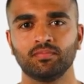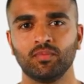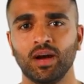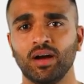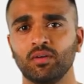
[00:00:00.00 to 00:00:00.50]

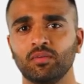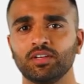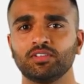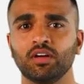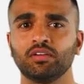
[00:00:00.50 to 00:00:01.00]
Now,
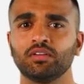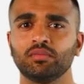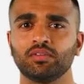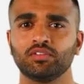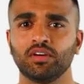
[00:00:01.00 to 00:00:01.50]
install the
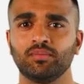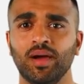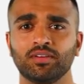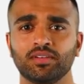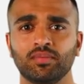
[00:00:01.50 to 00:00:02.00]
lower strut
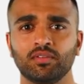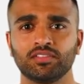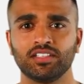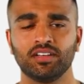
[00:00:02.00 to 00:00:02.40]
mounting bolts